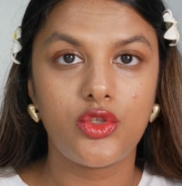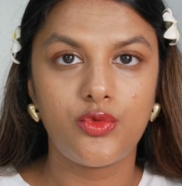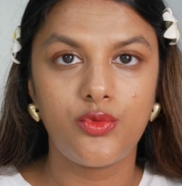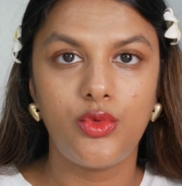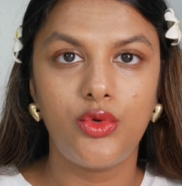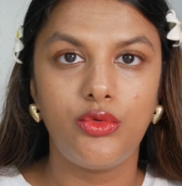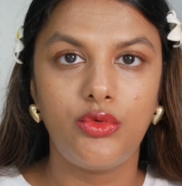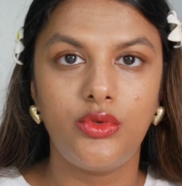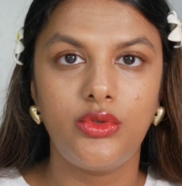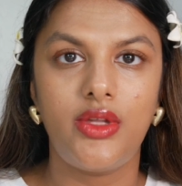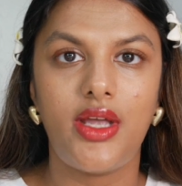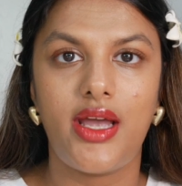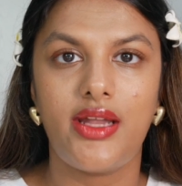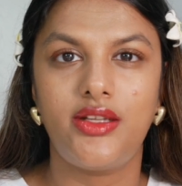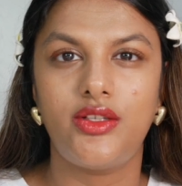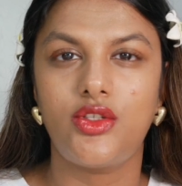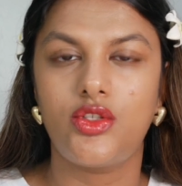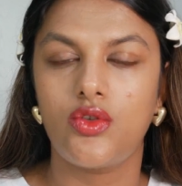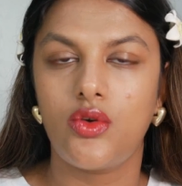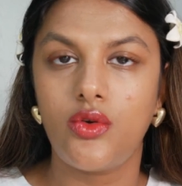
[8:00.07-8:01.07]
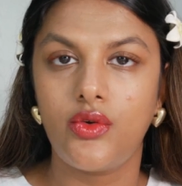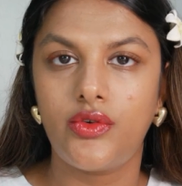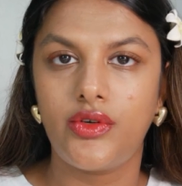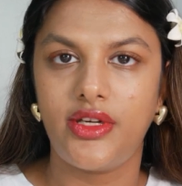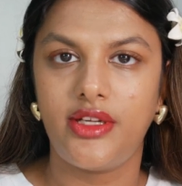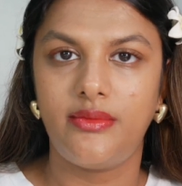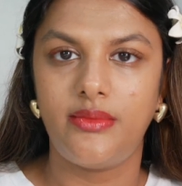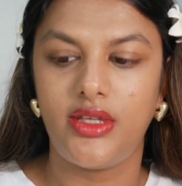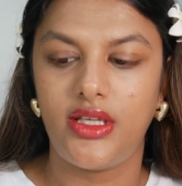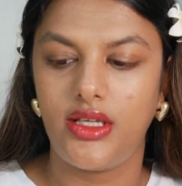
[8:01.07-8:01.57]
smooth and it's so
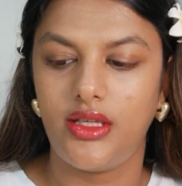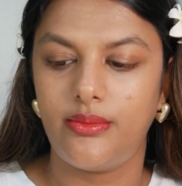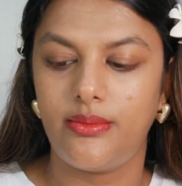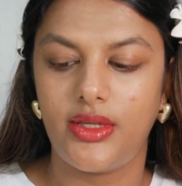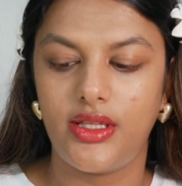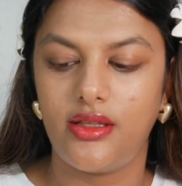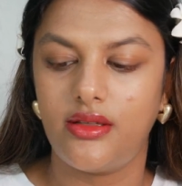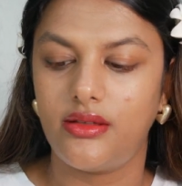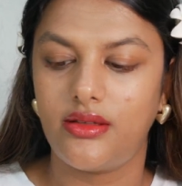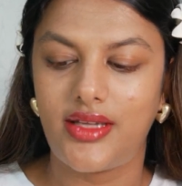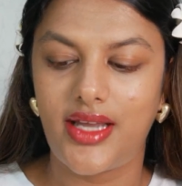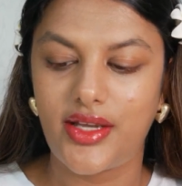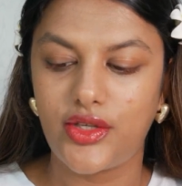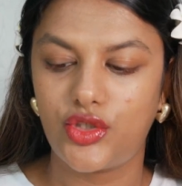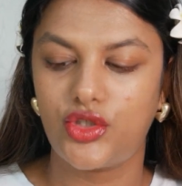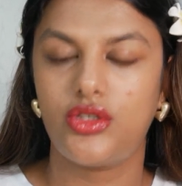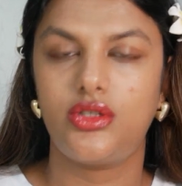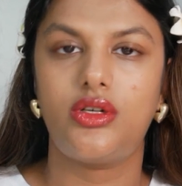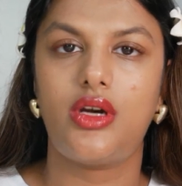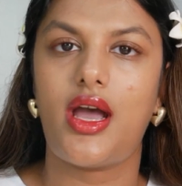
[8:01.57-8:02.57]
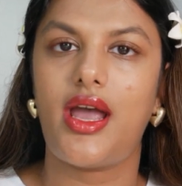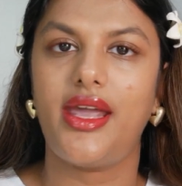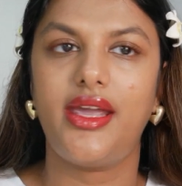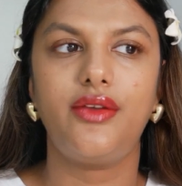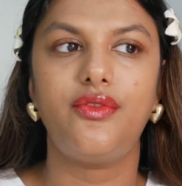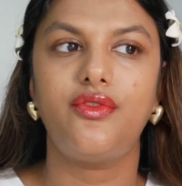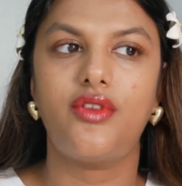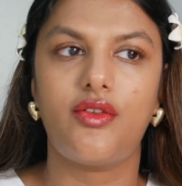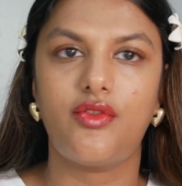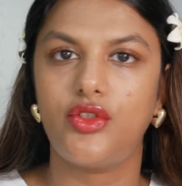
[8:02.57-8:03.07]
creamy. But the texture, I
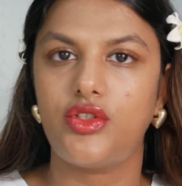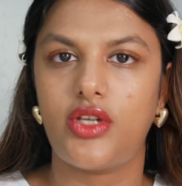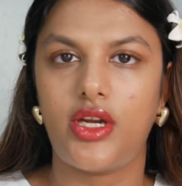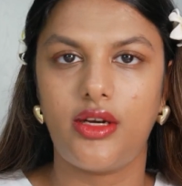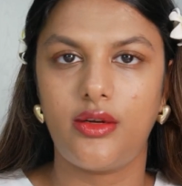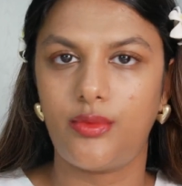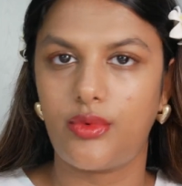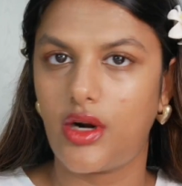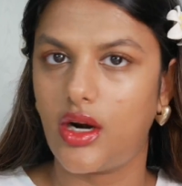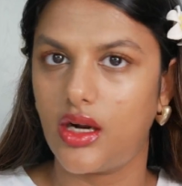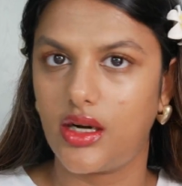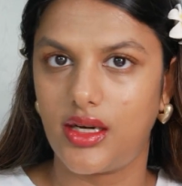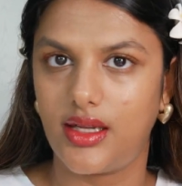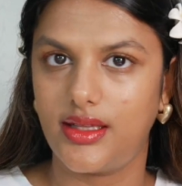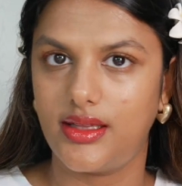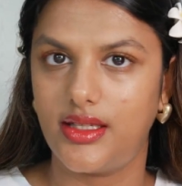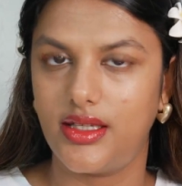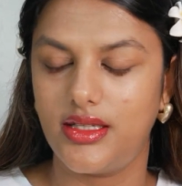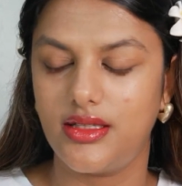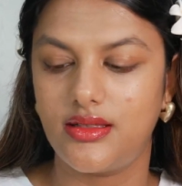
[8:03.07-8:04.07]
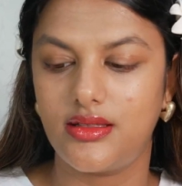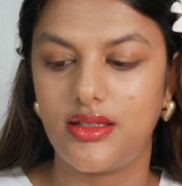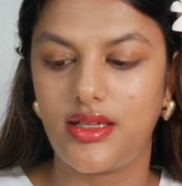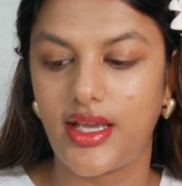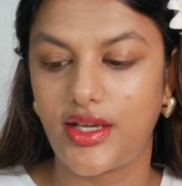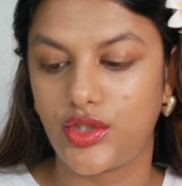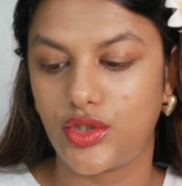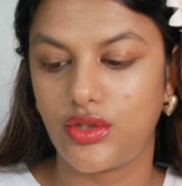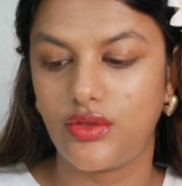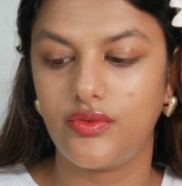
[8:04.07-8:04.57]
have never tried a product like this. The
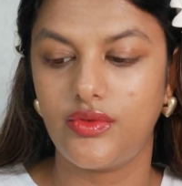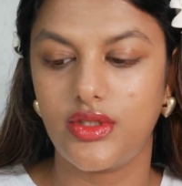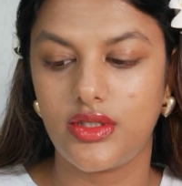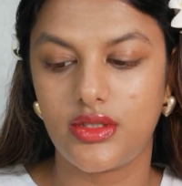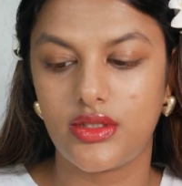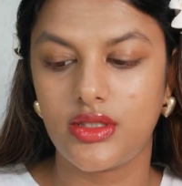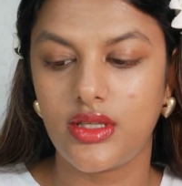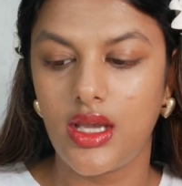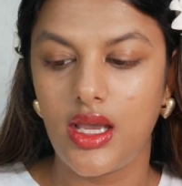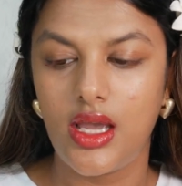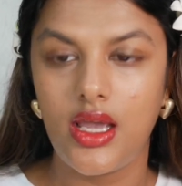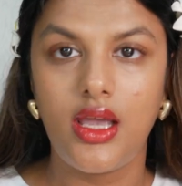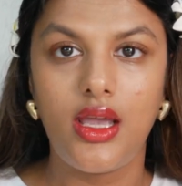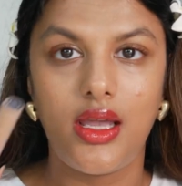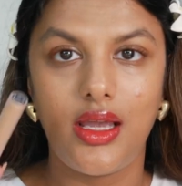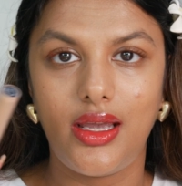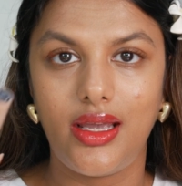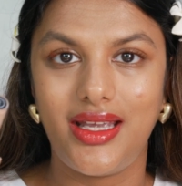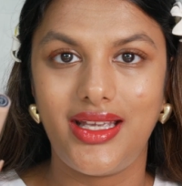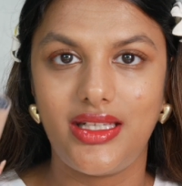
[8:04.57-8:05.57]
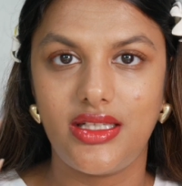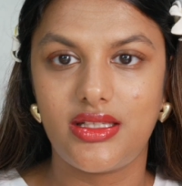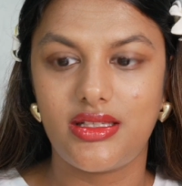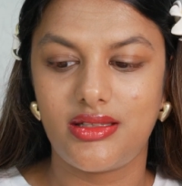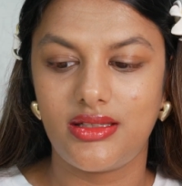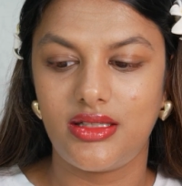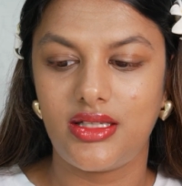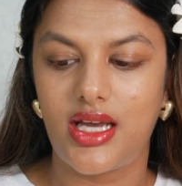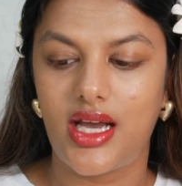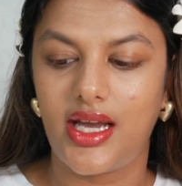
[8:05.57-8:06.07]
texture of this
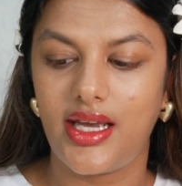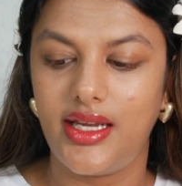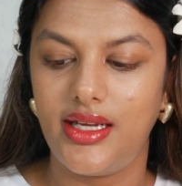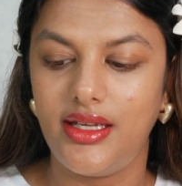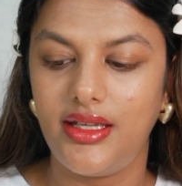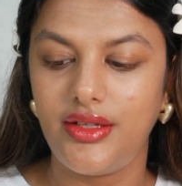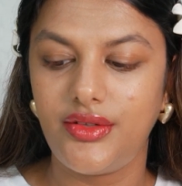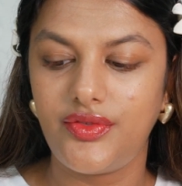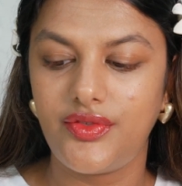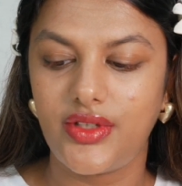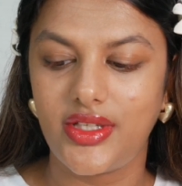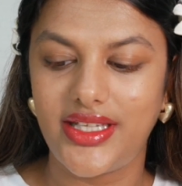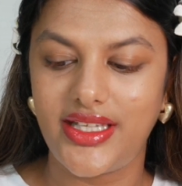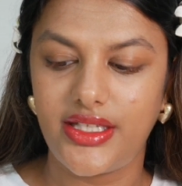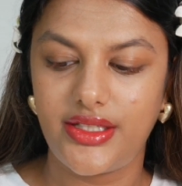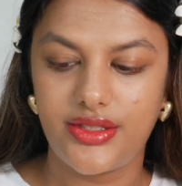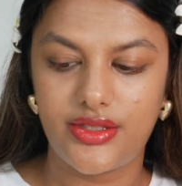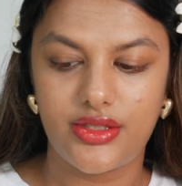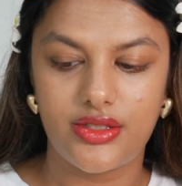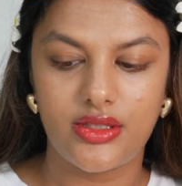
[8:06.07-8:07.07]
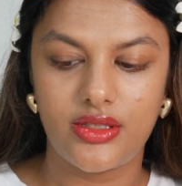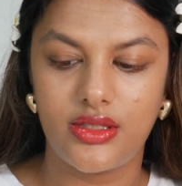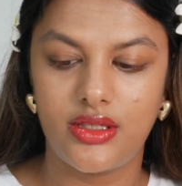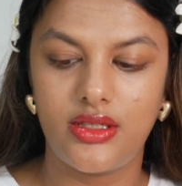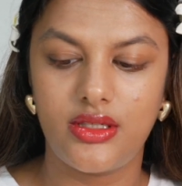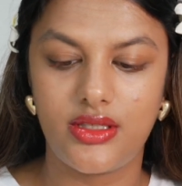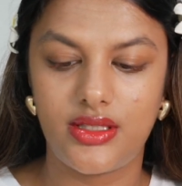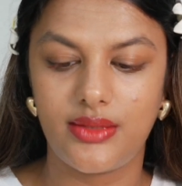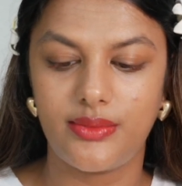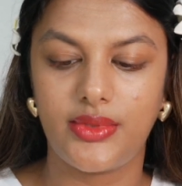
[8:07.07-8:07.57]
Instant Eye Lift is
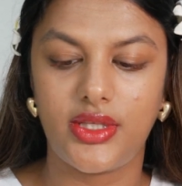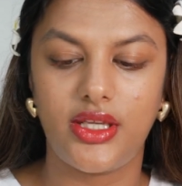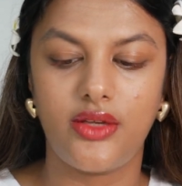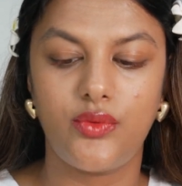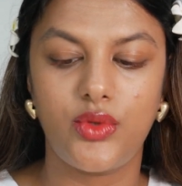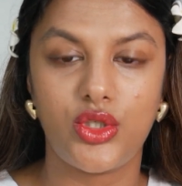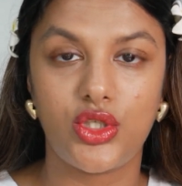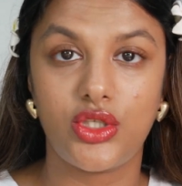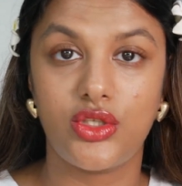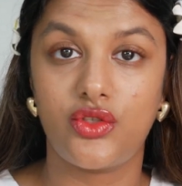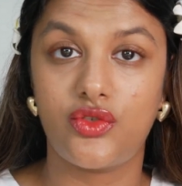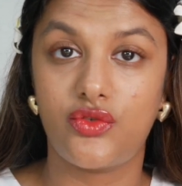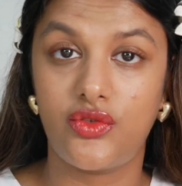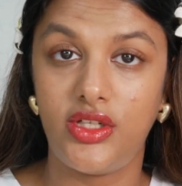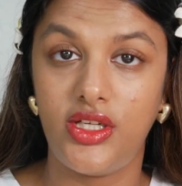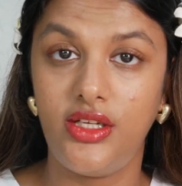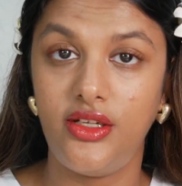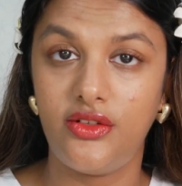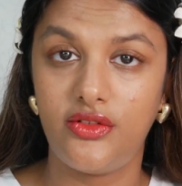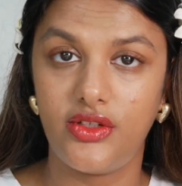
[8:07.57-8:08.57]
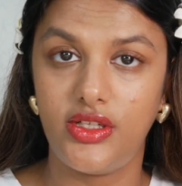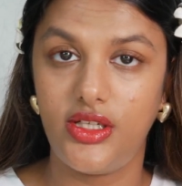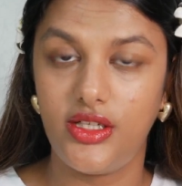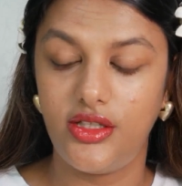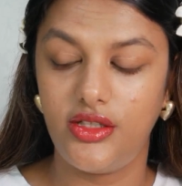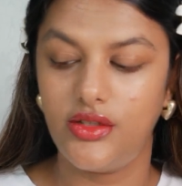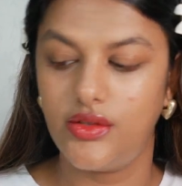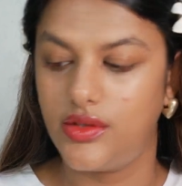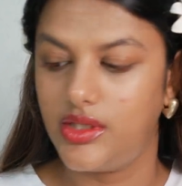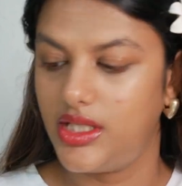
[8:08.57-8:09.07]
something which is really,
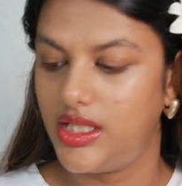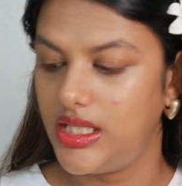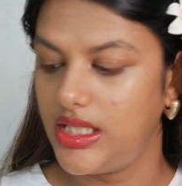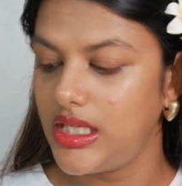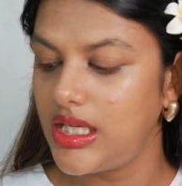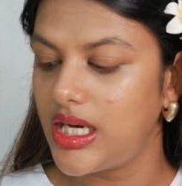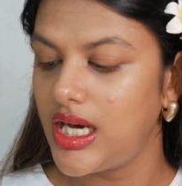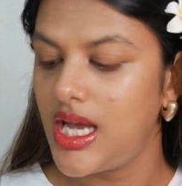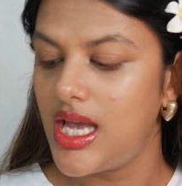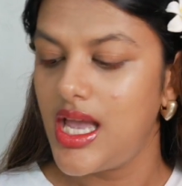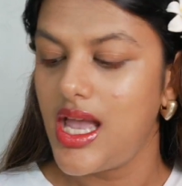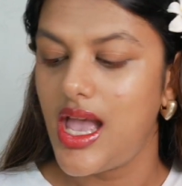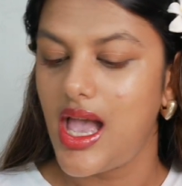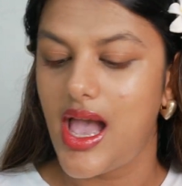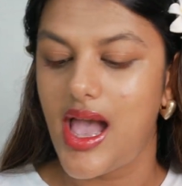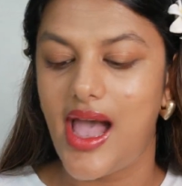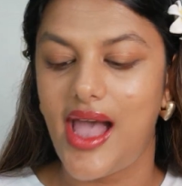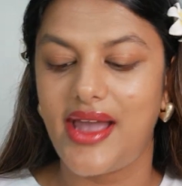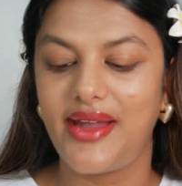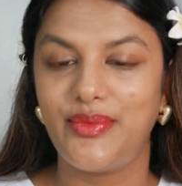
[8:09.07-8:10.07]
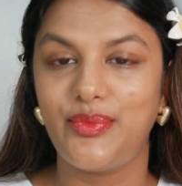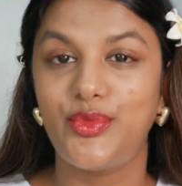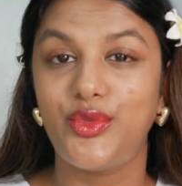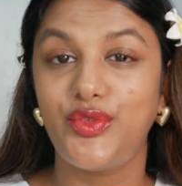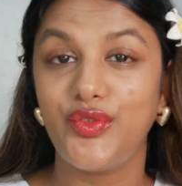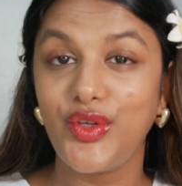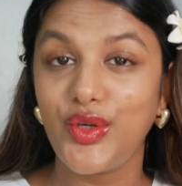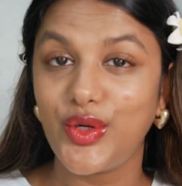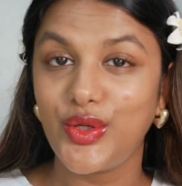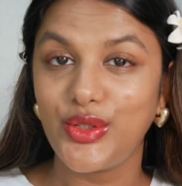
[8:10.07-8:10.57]
really unique. And
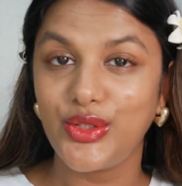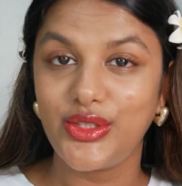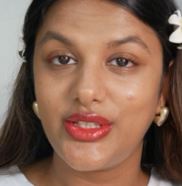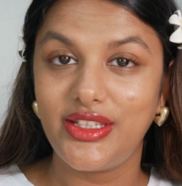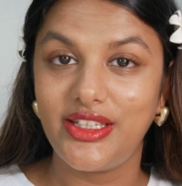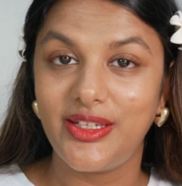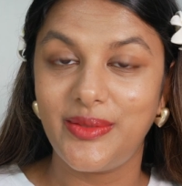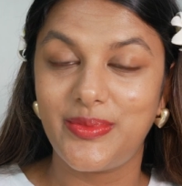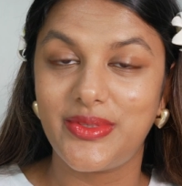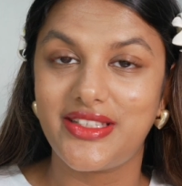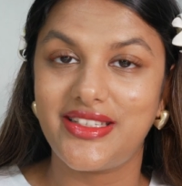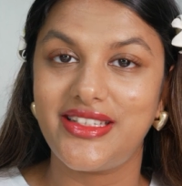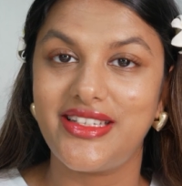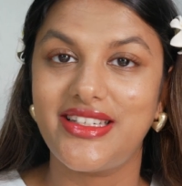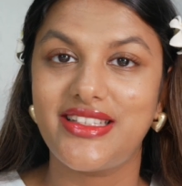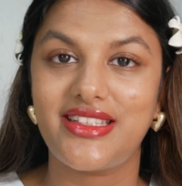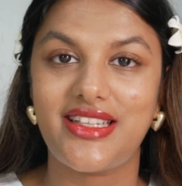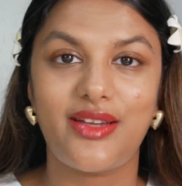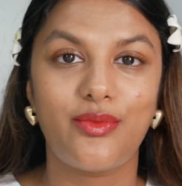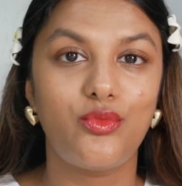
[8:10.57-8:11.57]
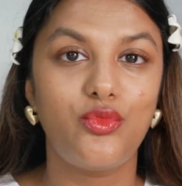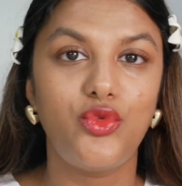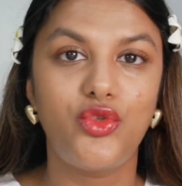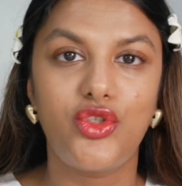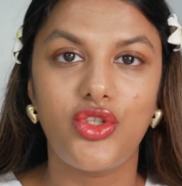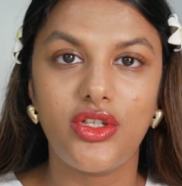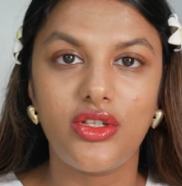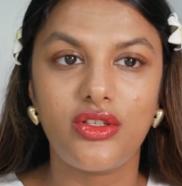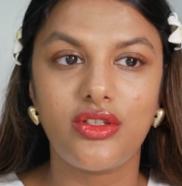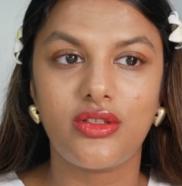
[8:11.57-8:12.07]
moving on to the lipsticks, I'm
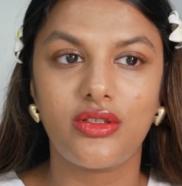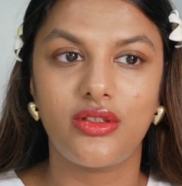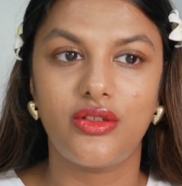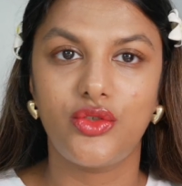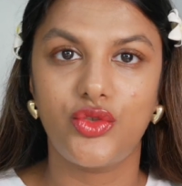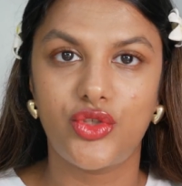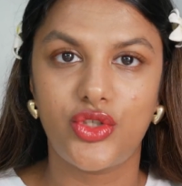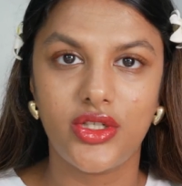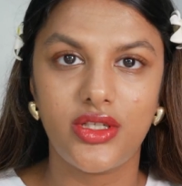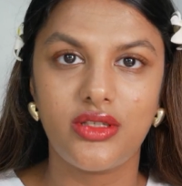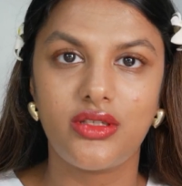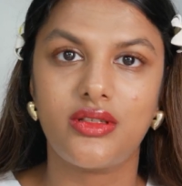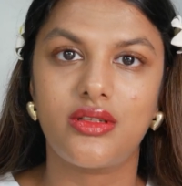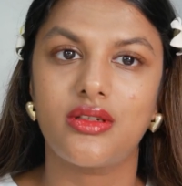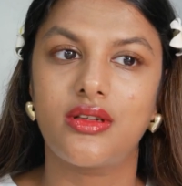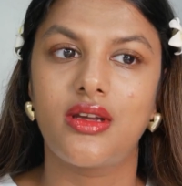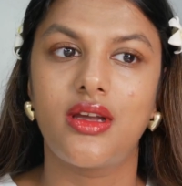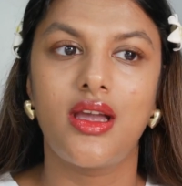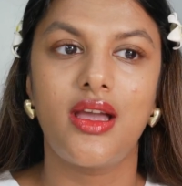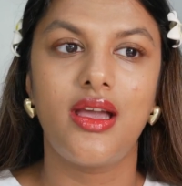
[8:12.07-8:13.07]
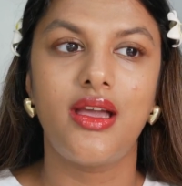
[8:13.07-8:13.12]
just